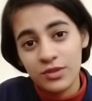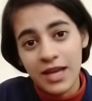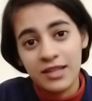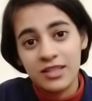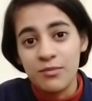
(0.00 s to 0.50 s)

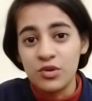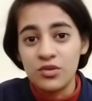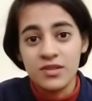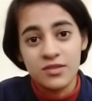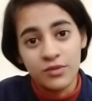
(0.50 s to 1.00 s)
that
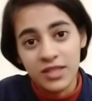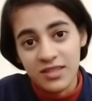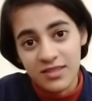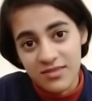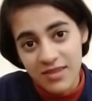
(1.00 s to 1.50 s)
computers only
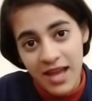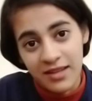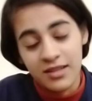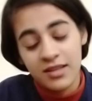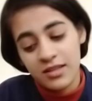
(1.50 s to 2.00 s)
understand
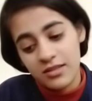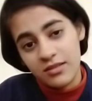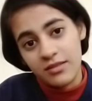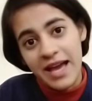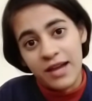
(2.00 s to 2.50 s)

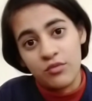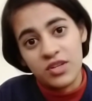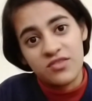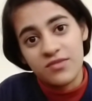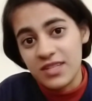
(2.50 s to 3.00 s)
the
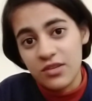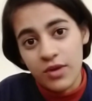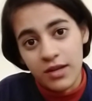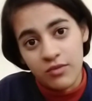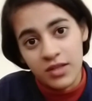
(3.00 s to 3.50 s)
language 0
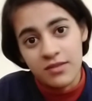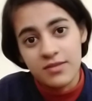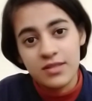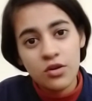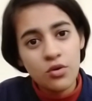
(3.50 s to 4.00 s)
and 1.
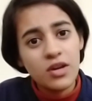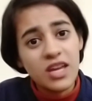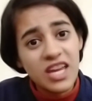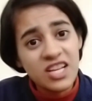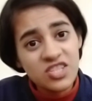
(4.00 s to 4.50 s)
So
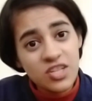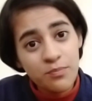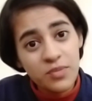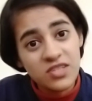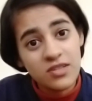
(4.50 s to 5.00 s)

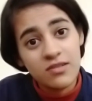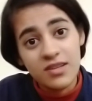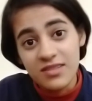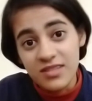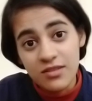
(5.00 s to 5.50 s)
interpreter
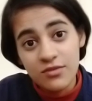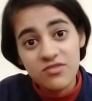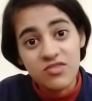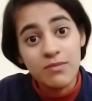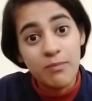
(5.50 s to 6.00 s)
is
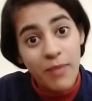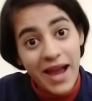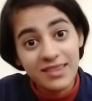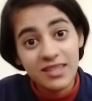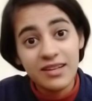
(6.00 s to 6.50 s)
used in
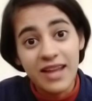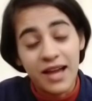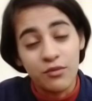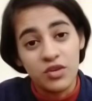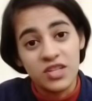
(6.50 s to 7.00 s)
Python
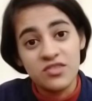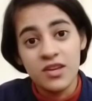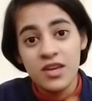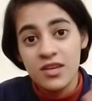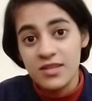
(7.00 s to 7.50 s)
language
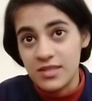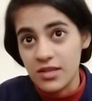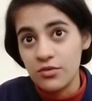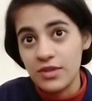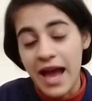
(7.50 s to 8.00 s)

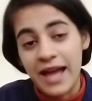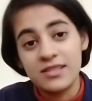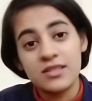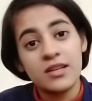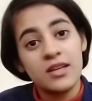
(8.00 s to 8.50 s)
so
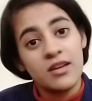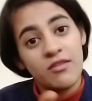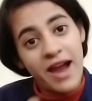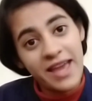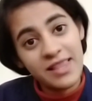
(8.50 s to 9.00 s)
that
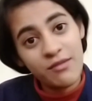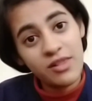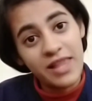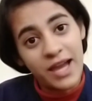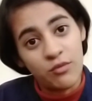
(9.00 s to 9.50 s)
high
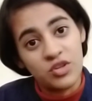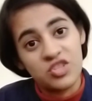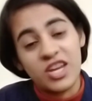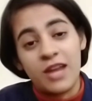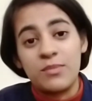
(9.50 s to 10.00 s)
level
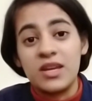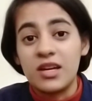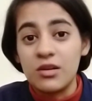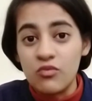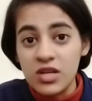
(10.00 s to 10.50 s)
language can be
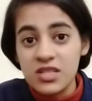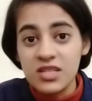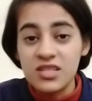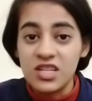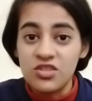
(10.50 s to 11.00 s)

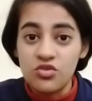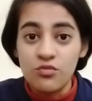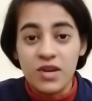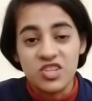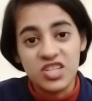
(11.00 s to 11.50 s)
converted into
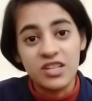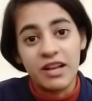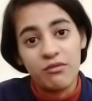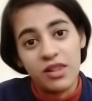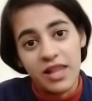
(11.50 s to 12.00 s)
machine
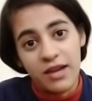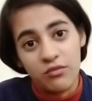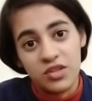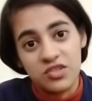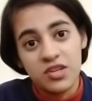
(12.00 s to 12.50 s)
level
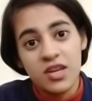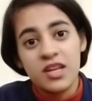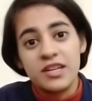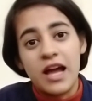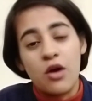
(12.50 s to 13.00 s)
language.
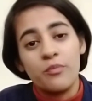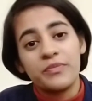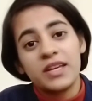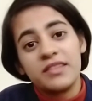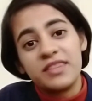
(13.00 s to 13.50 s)
Now
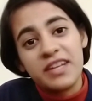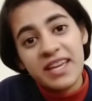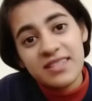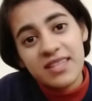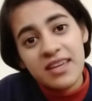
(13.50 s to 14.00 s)
the
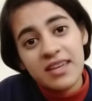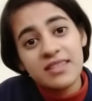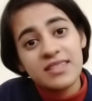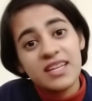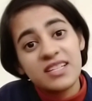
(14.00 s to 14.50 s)
next thing
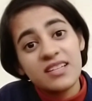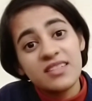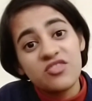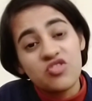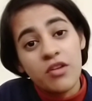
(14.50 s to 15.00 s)
is it is
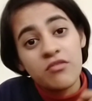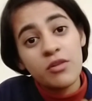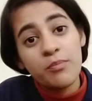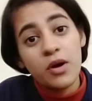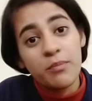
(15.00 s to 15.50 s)
a general
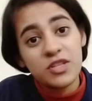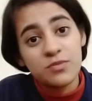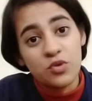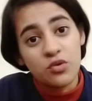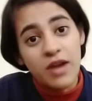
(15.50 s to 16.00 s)
purpose
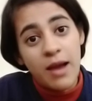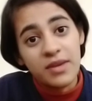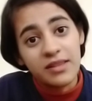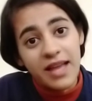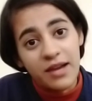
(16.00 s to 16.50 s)

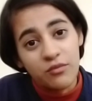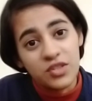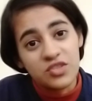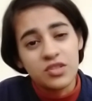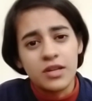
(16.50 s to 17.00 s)
programming
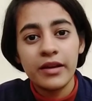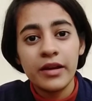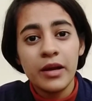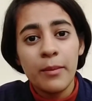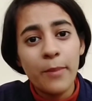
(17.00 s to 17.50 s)
language.
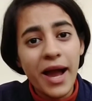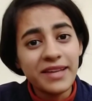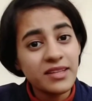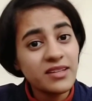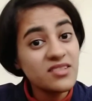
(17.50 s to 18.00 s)

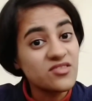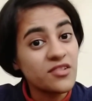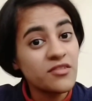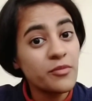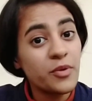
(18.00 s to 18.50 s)
Python is
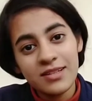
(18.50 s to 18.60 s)
general